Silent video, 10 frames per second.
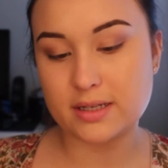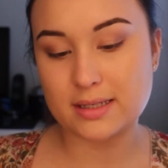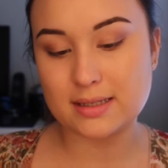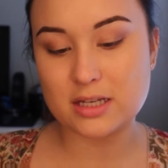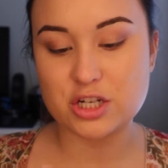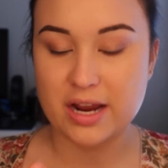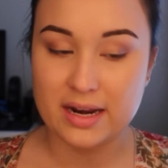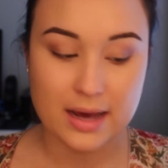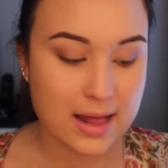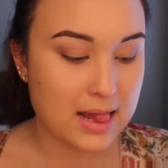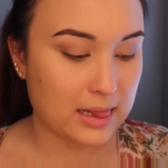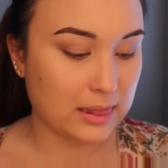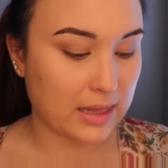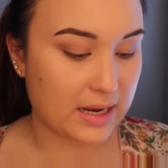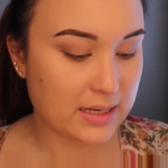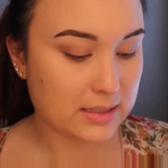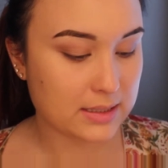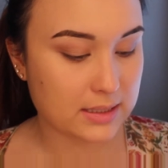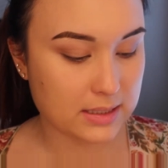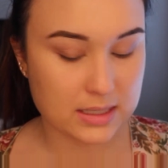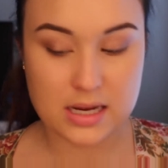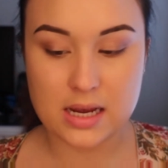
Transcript: This is the shade Light.